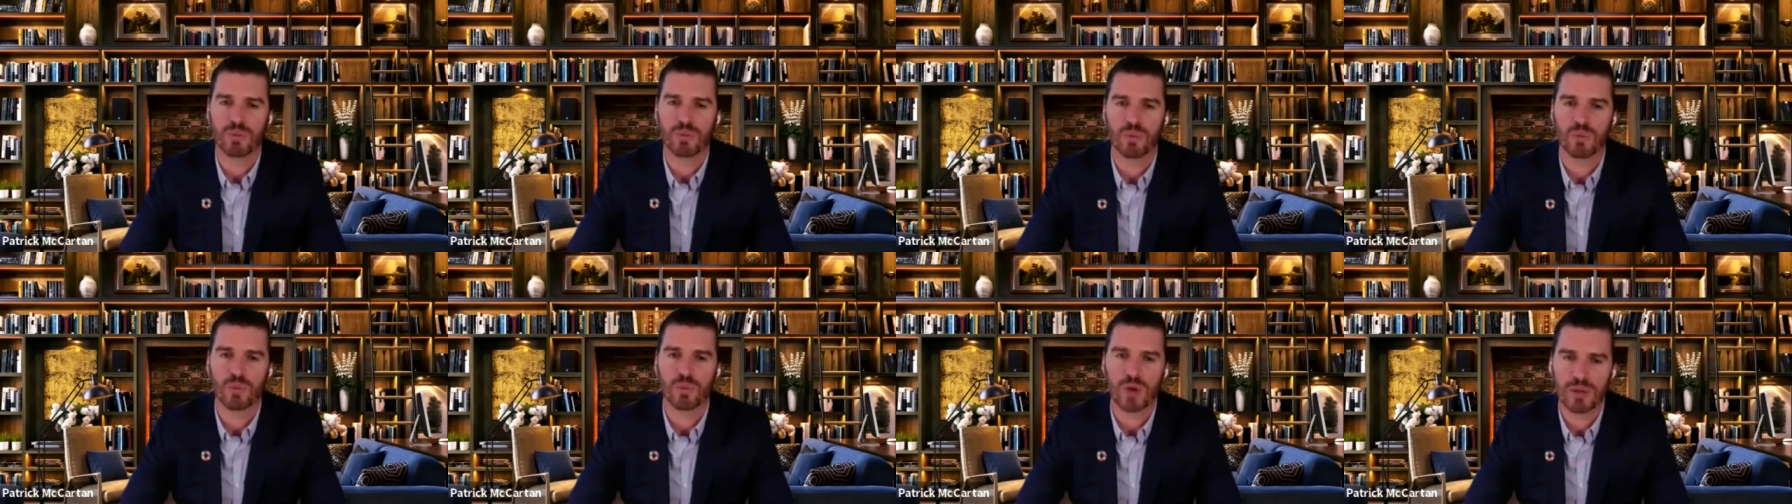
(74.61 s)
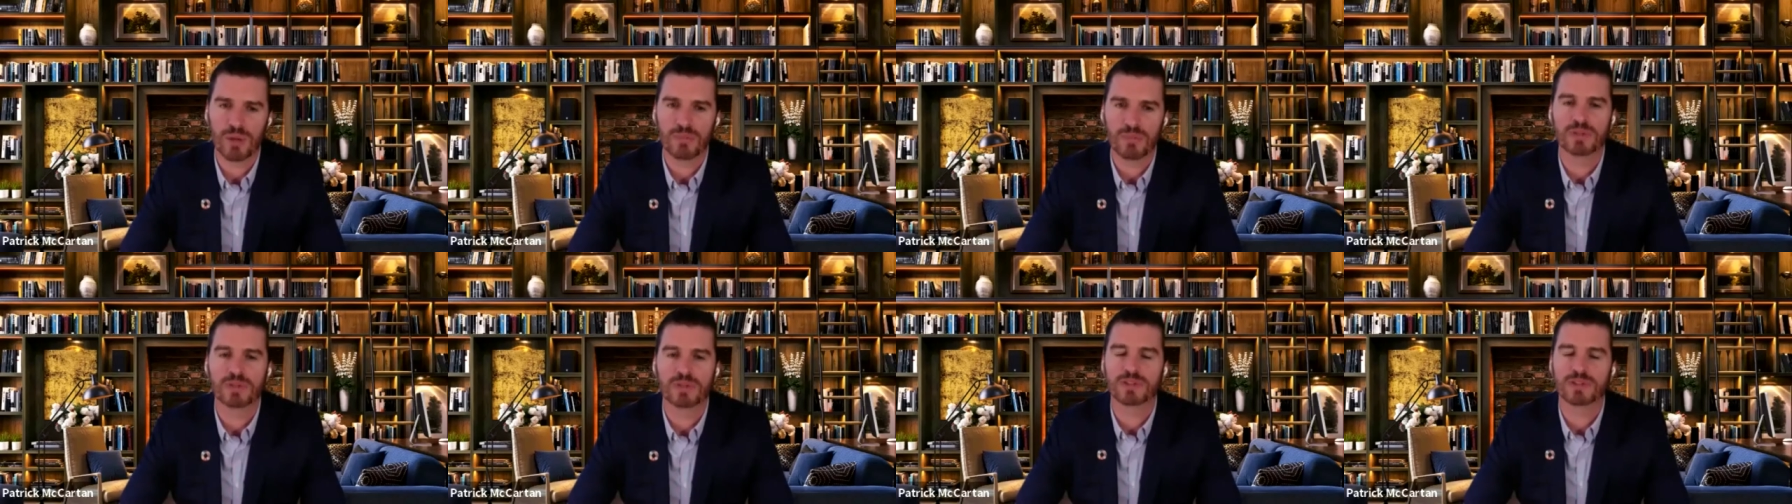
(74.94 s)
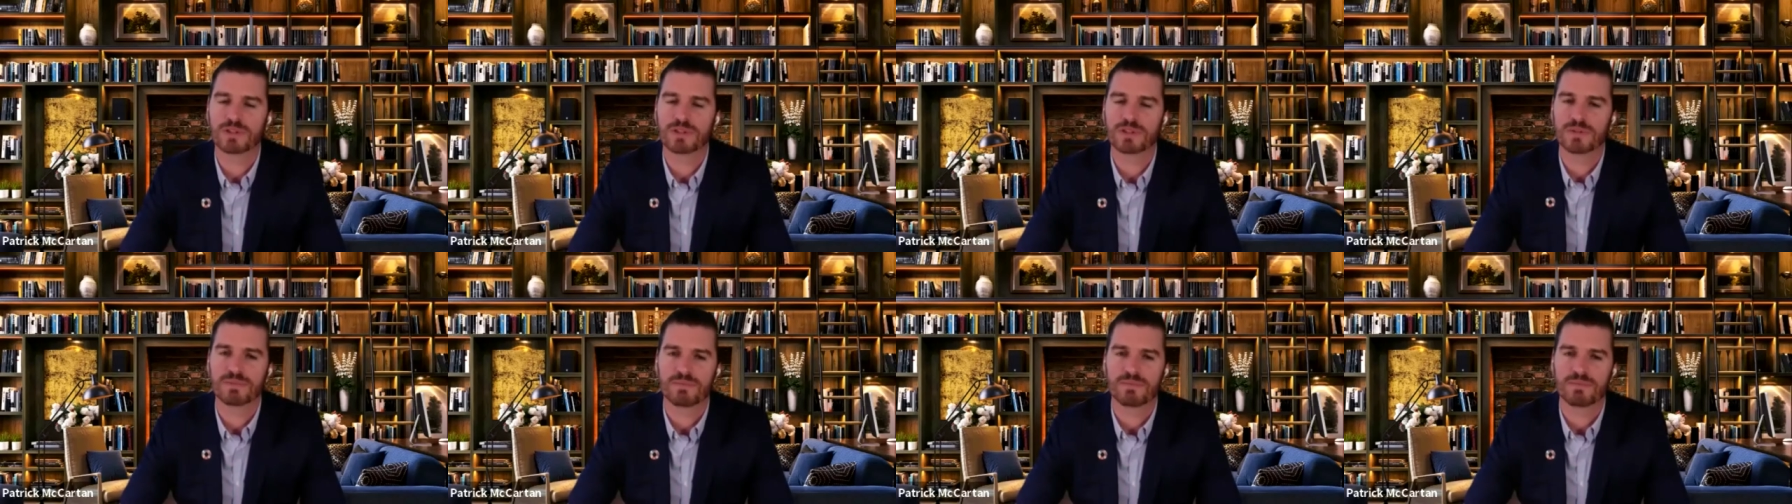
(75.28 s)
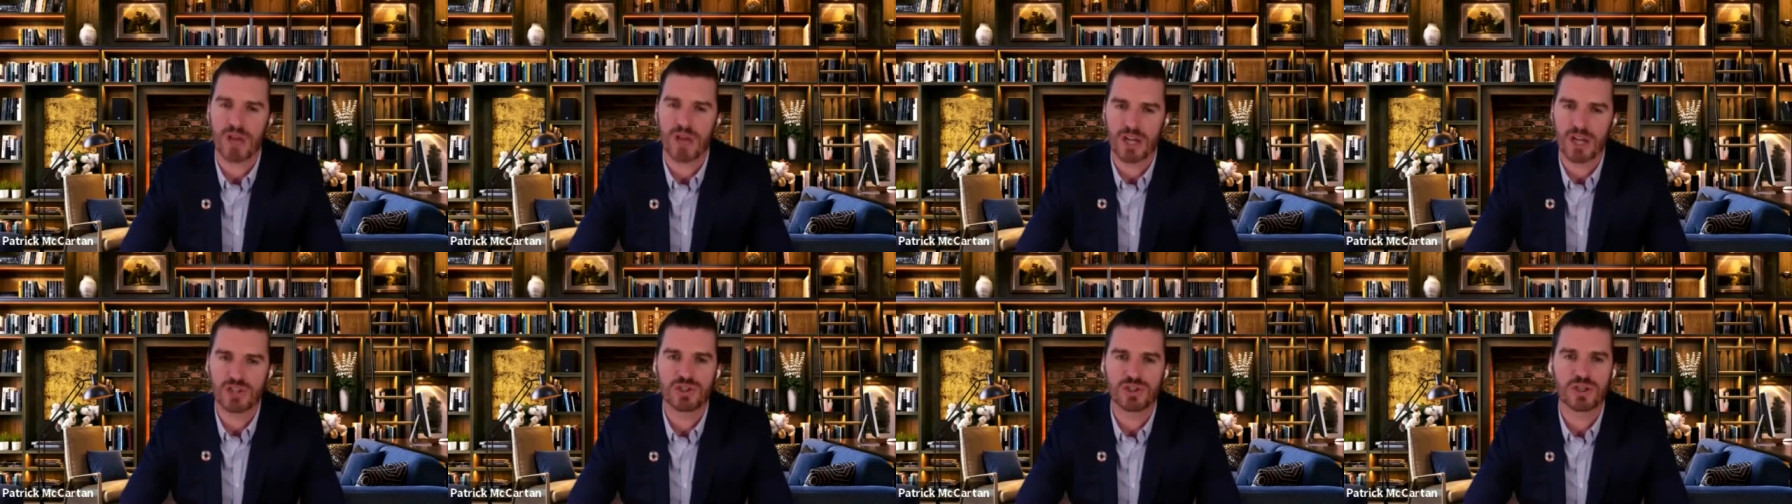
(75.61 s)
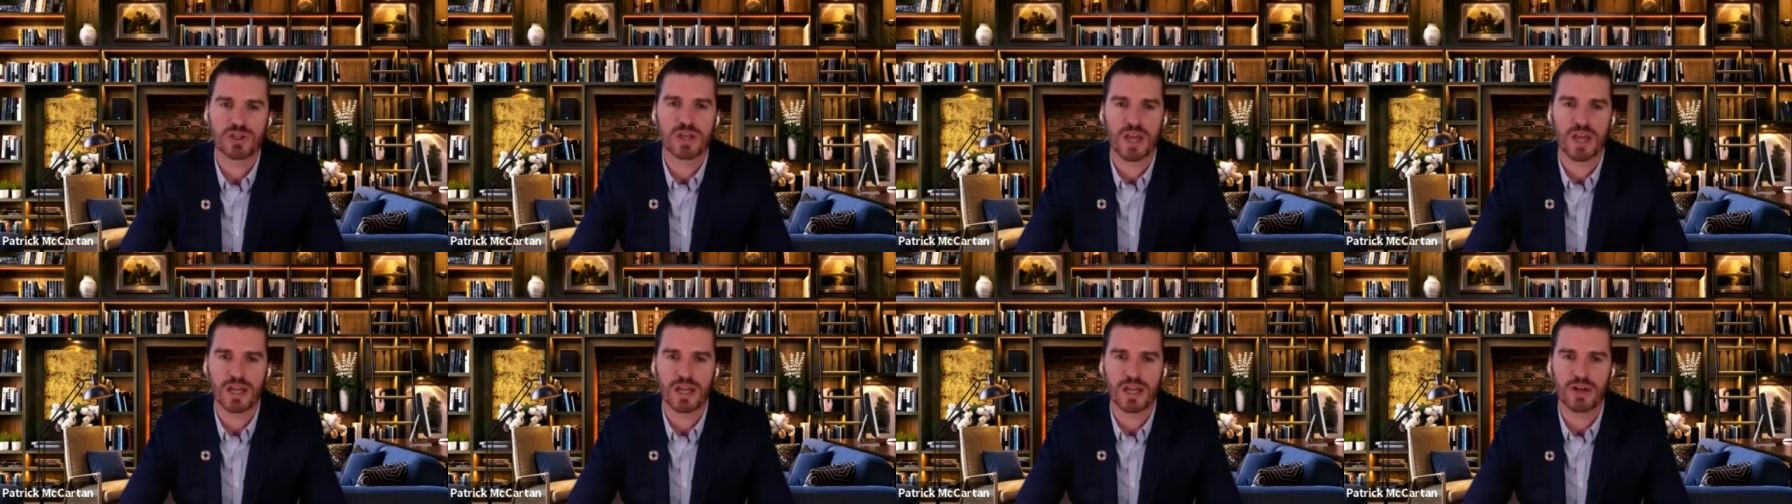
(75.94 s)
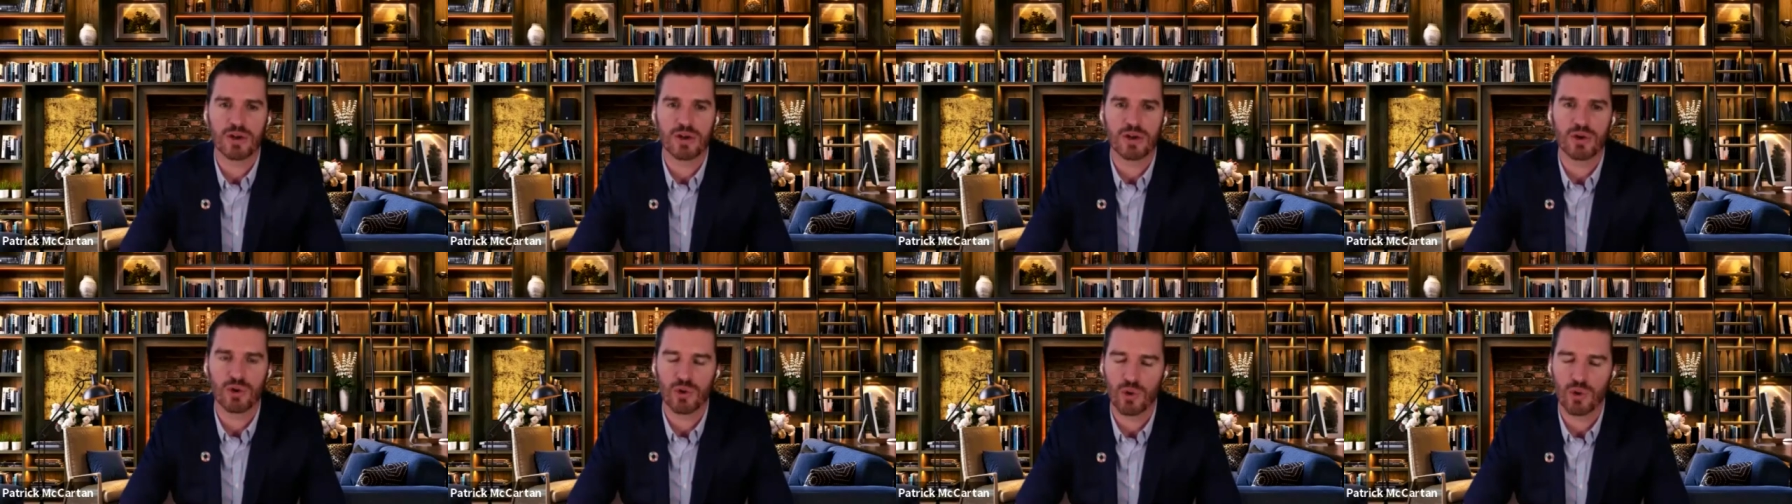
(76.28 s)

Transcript: we must educate,